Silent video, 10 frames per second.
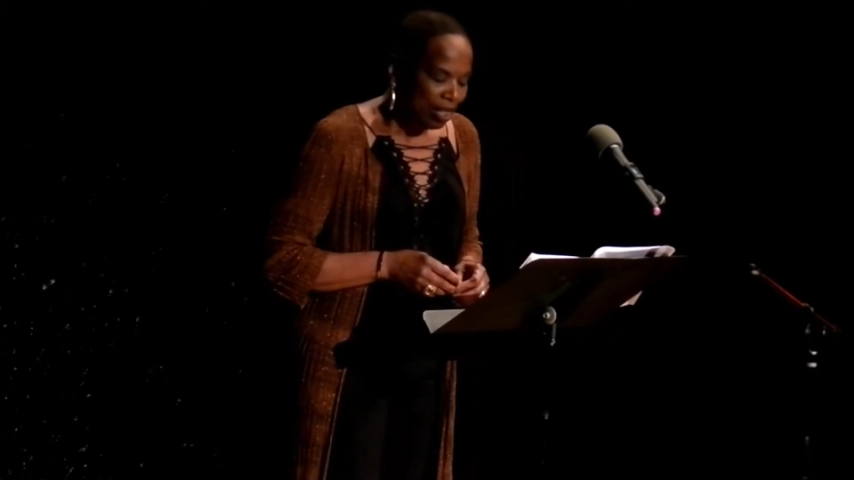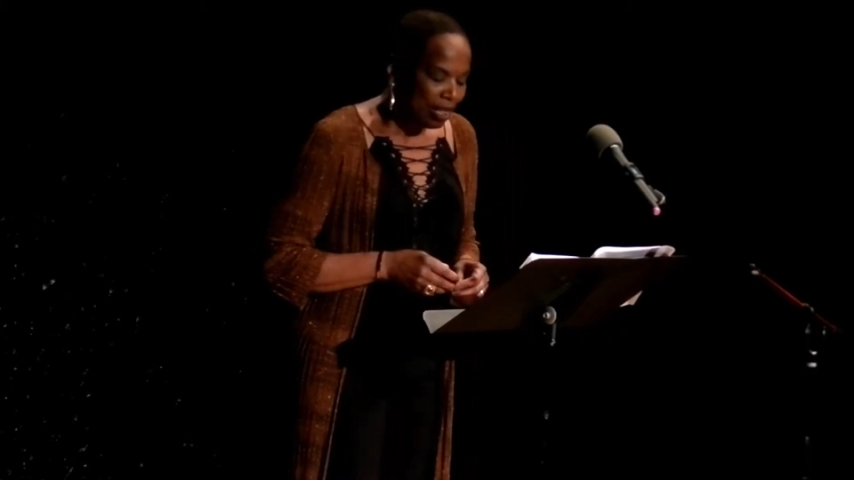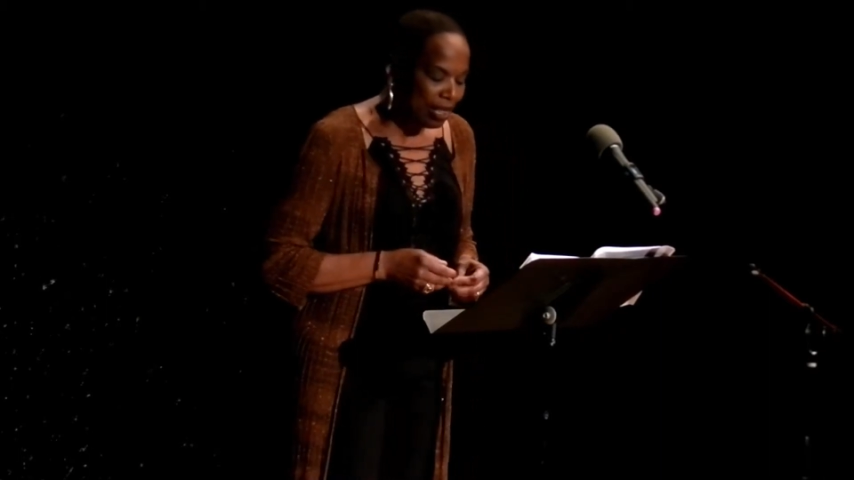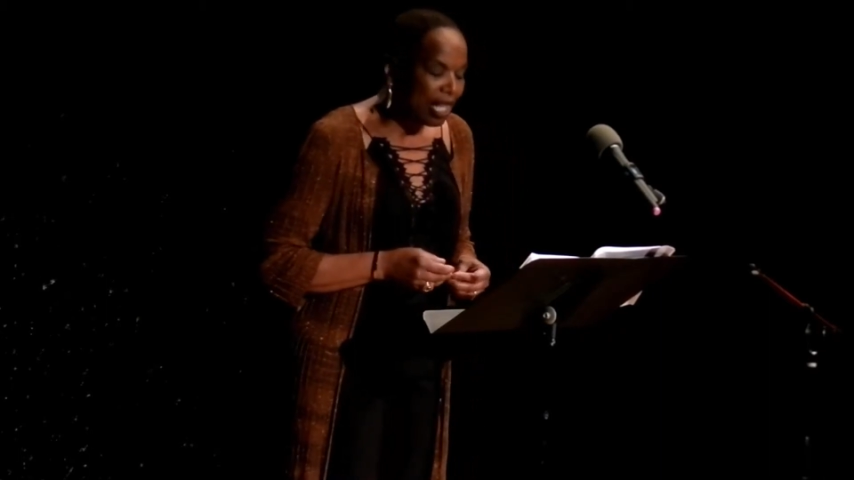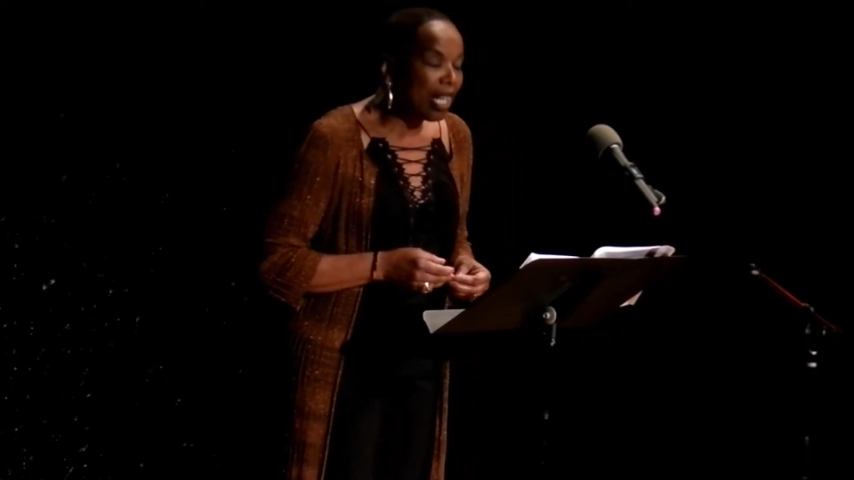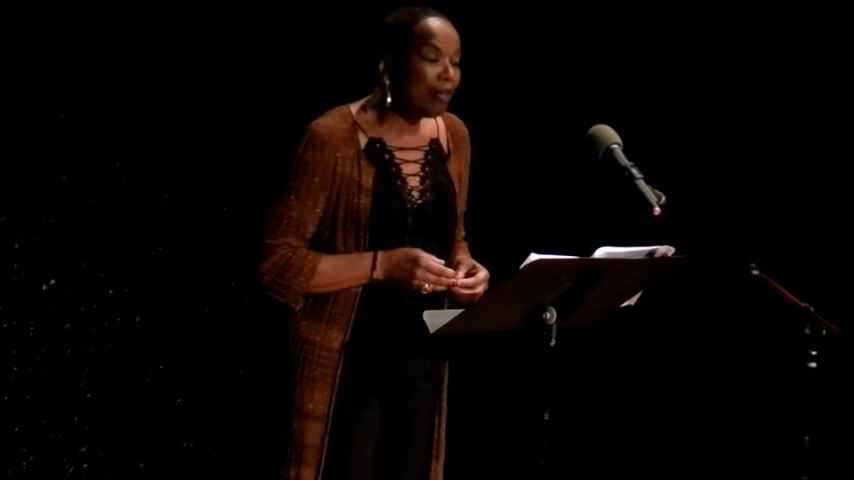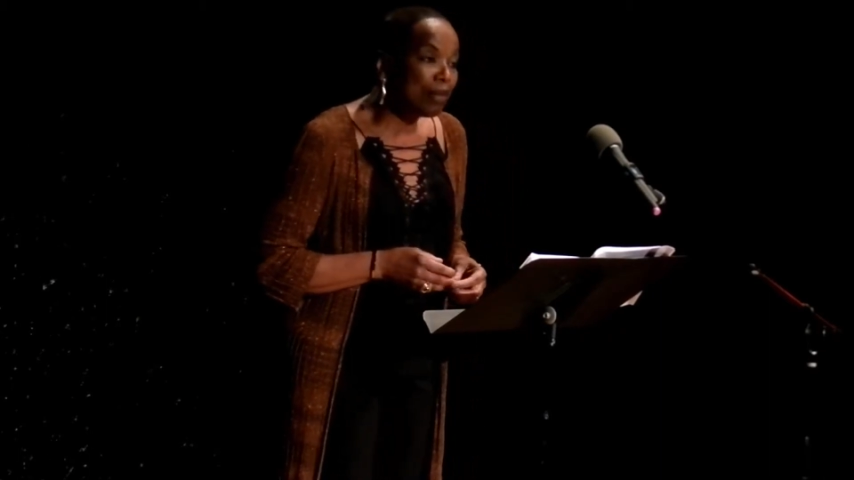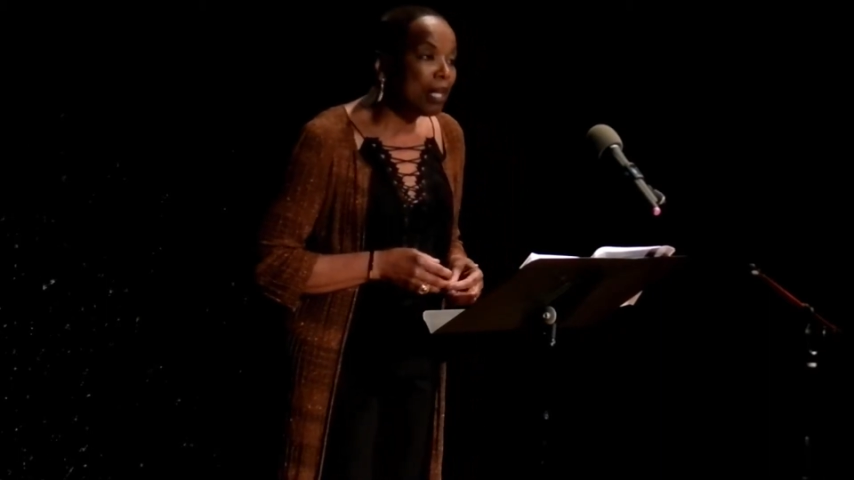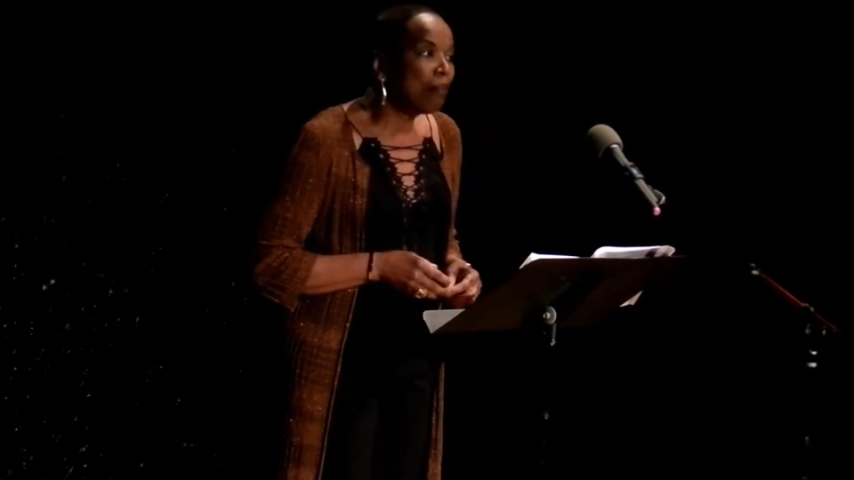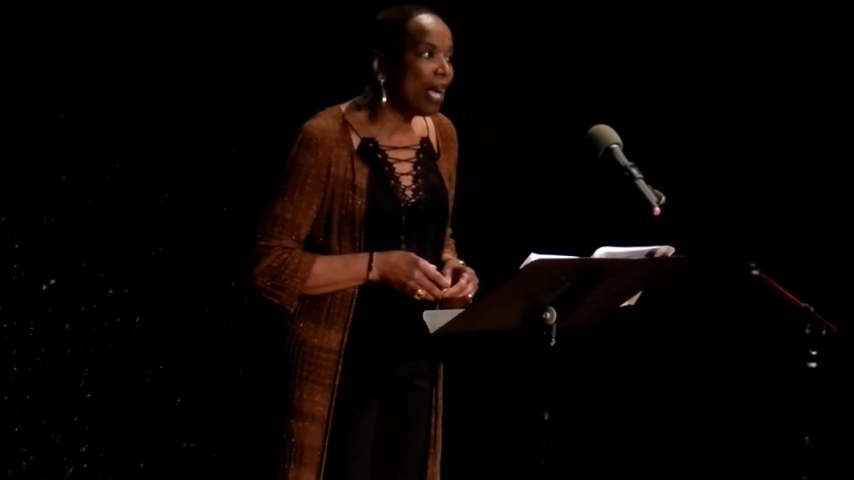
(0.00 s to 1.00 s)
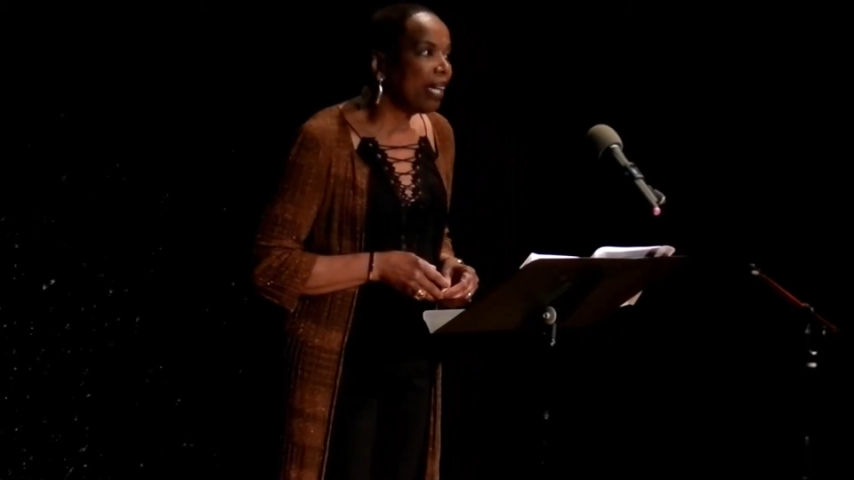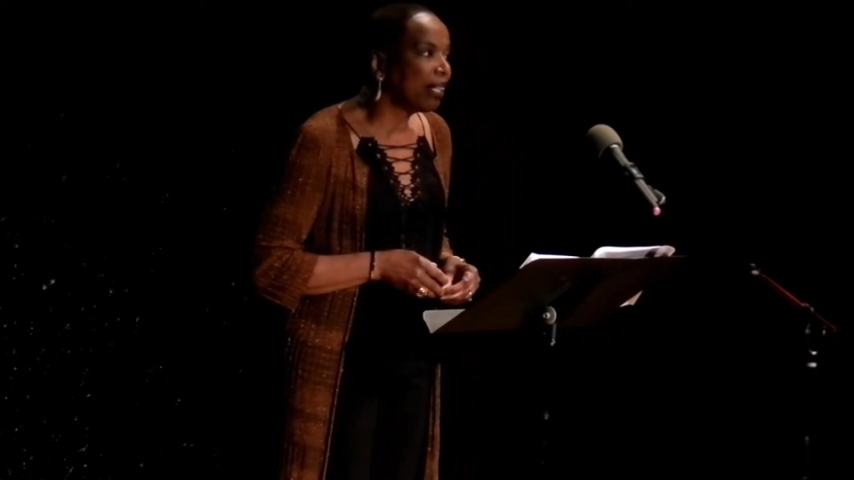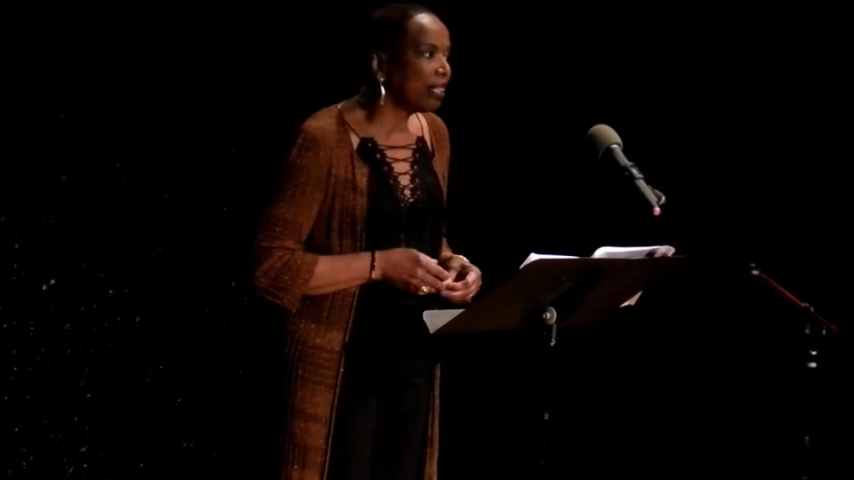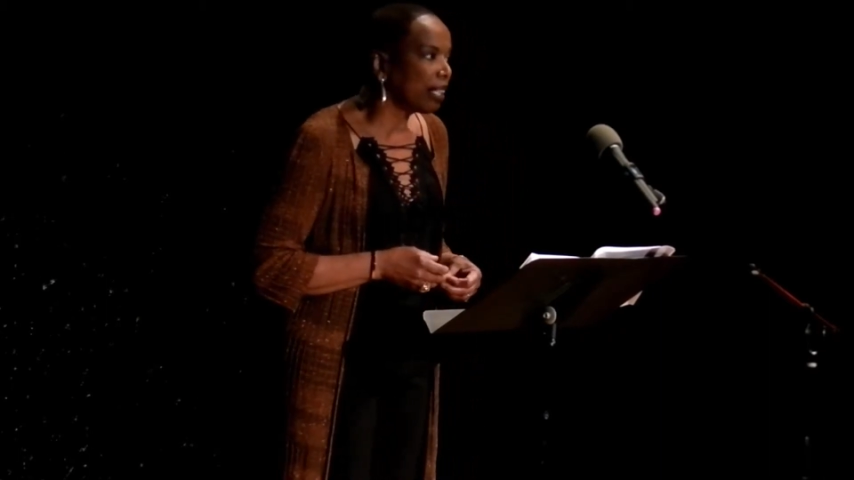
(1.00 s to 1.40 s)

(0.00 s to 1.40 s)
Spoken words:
seemed to make an